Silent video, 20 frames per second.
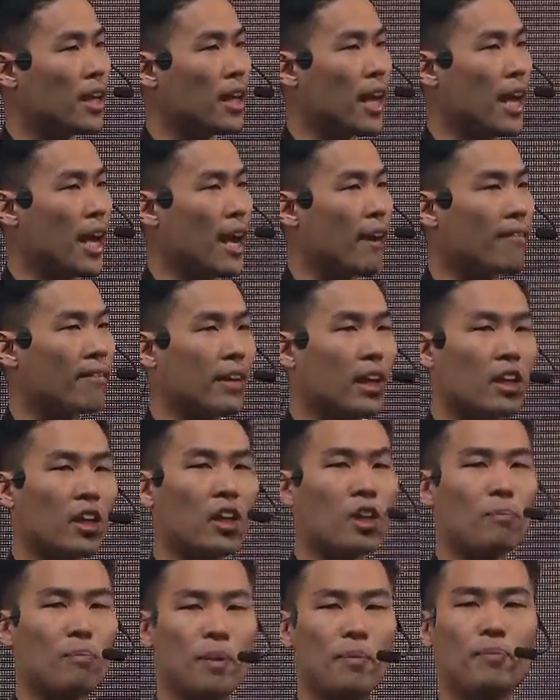have a
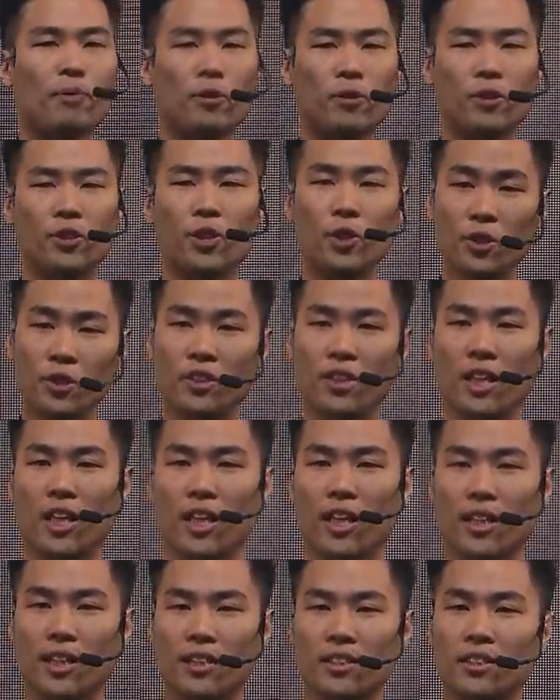lot of people using
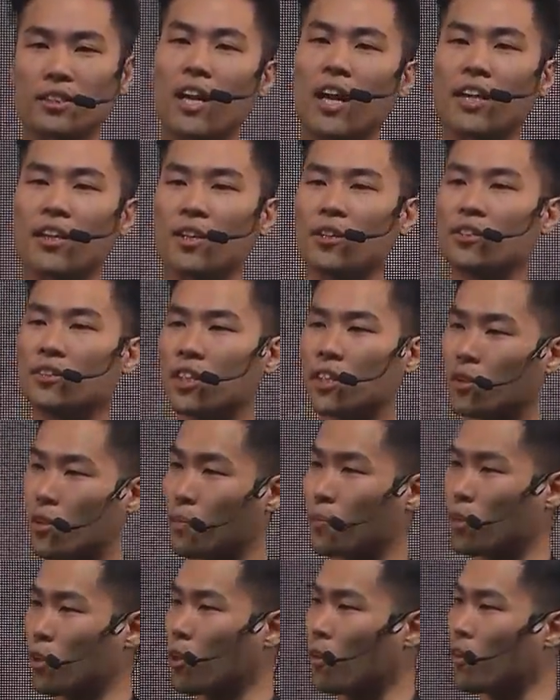it, start using
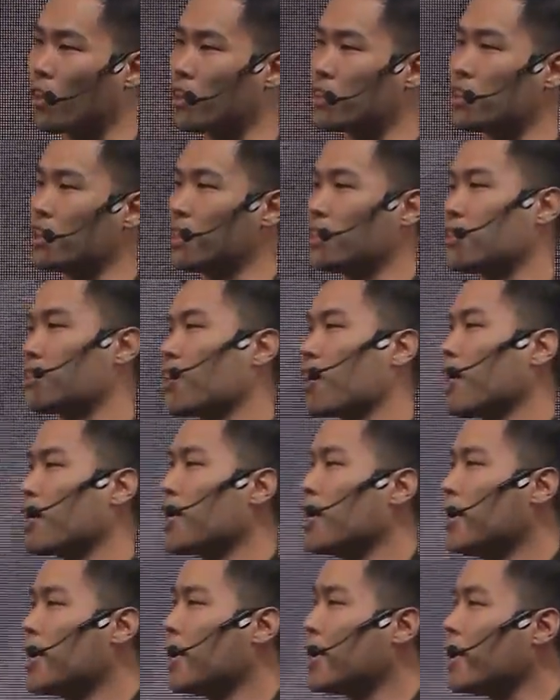cryptocurrency, start